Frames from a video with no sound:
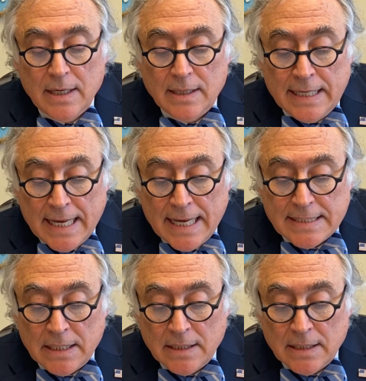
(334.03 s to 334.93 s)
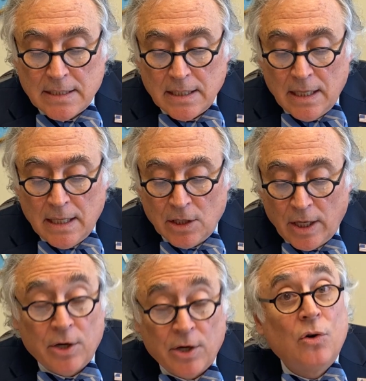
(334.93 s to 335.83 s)
The next sentence in the
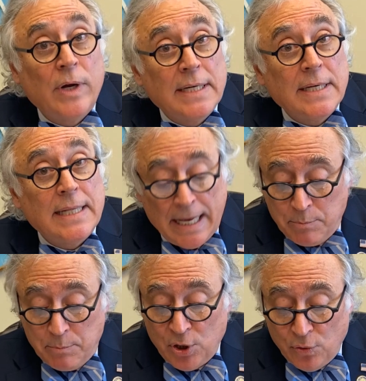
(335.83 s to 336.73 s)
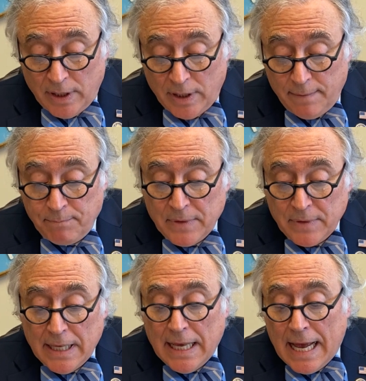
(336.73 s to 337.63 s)
letter creates the ambiguity.
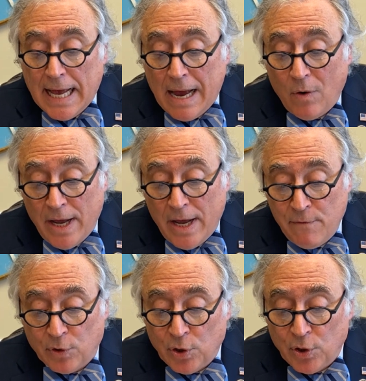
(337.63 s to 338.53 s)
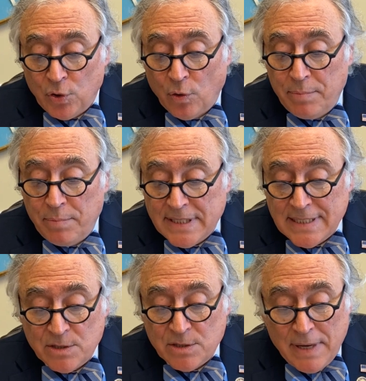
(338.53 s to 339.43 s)
"However, your
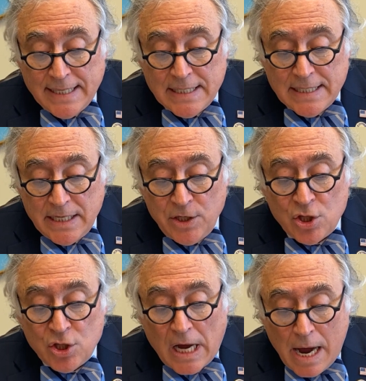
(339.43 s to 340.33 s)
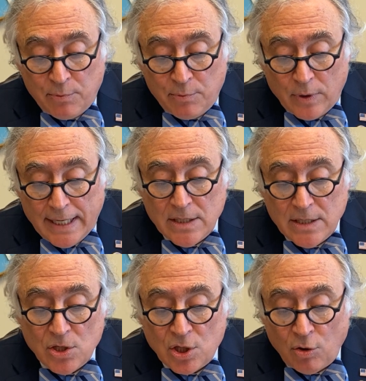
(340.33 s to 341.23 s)
business may continue to operate
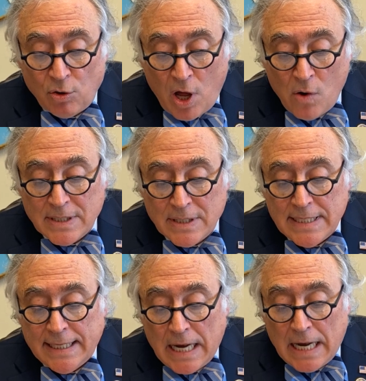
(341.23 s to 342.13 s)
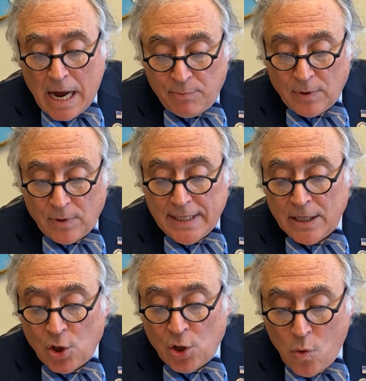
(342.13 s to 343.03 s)
so long as it can operate
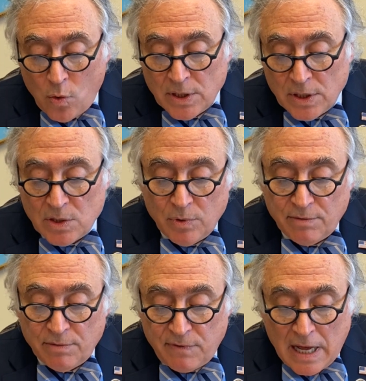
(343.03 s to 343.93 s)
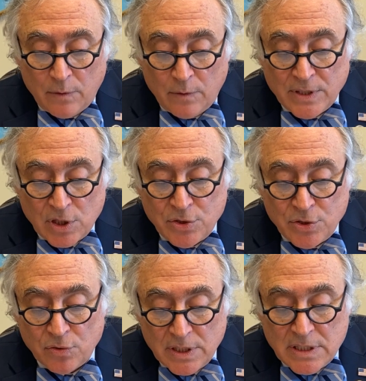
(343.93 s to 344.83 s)
in accordance with the following
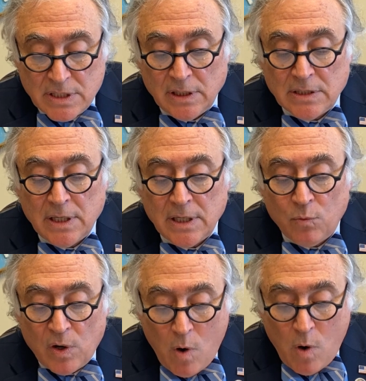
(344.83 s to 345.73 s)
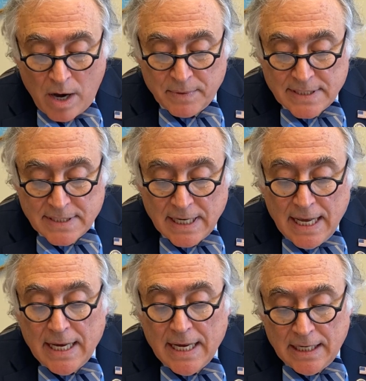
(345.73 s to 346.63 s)
social distancing requirements
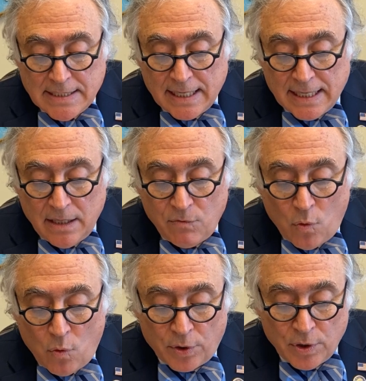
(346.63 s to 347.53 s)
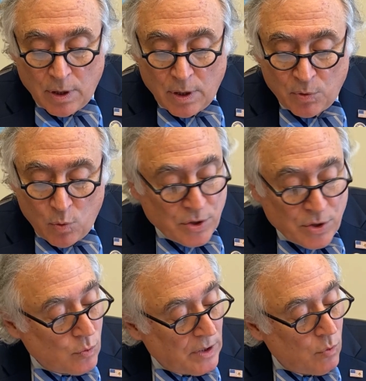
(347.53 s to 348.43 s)
in Executive Order Number
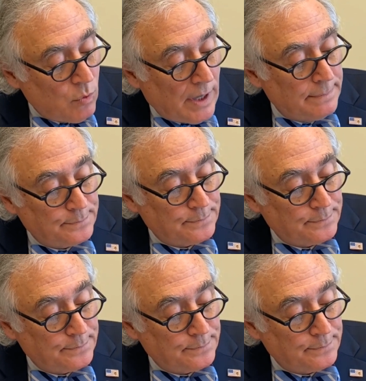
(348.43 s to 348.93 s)
121.